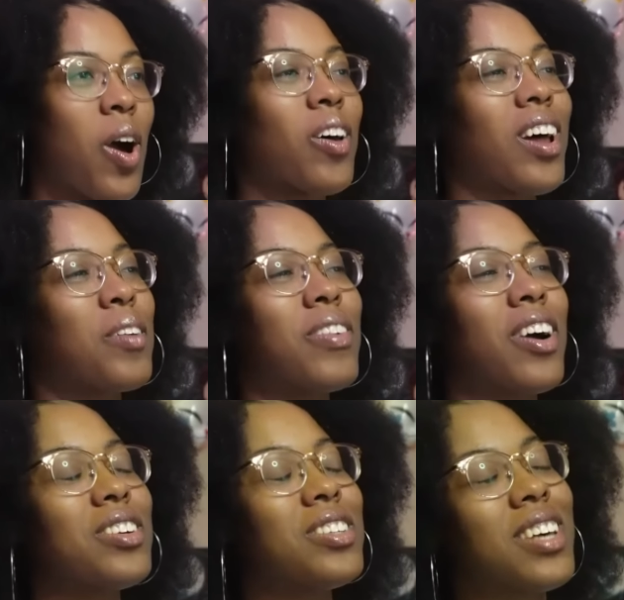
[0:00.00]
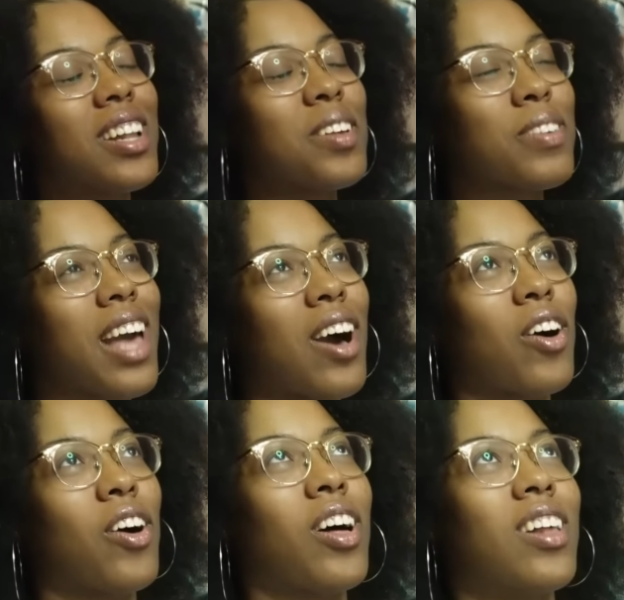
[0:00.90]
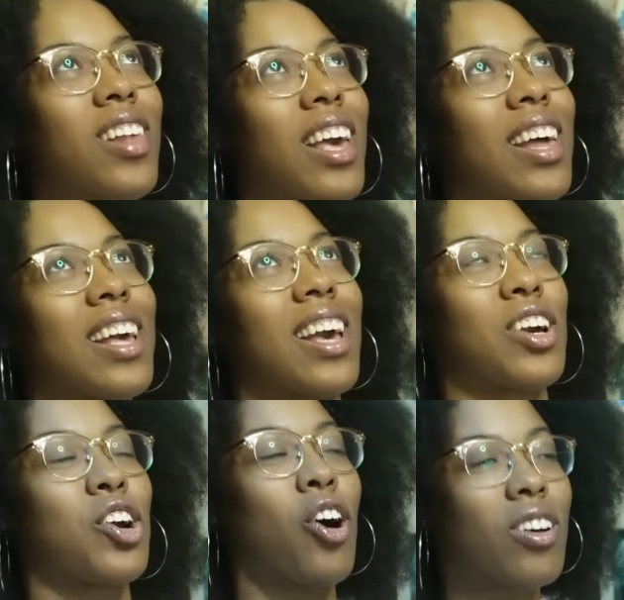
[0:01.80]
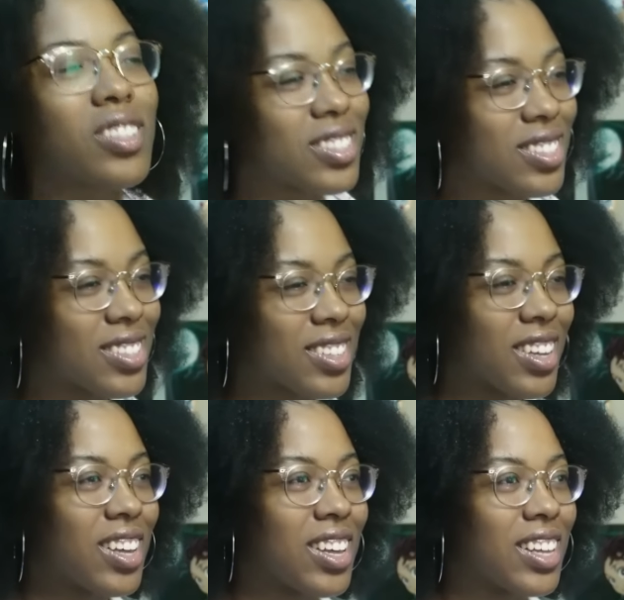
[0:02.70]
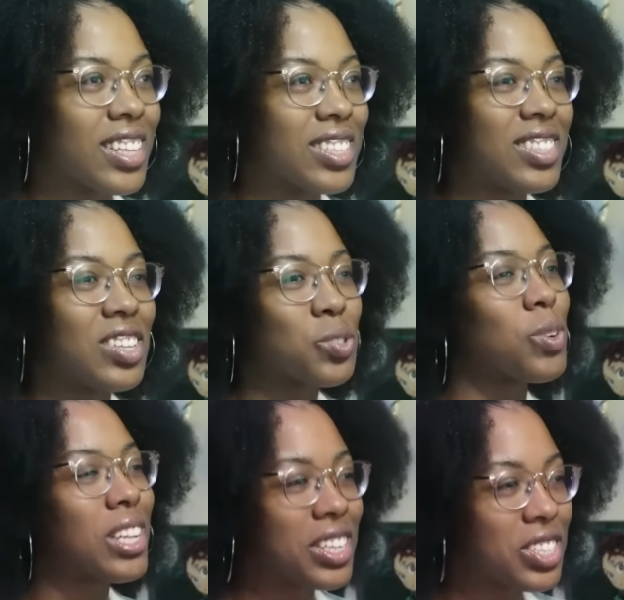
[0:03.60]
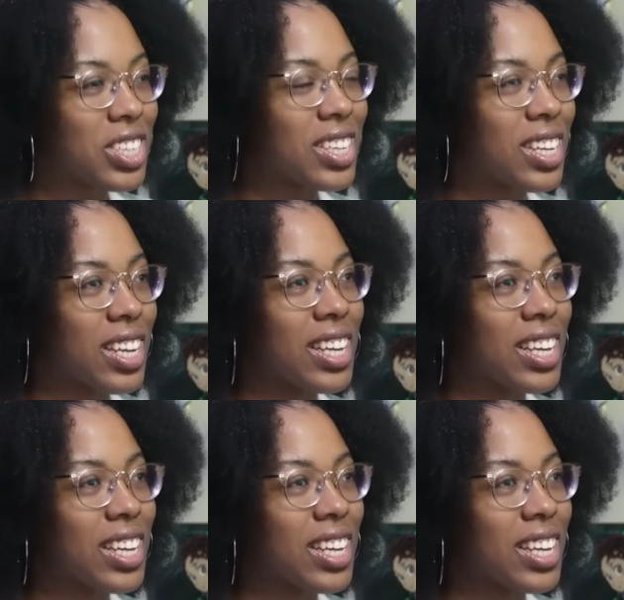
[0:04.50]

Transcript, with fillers: Hold on, but are you telling me that a, a like, like a cult this this religion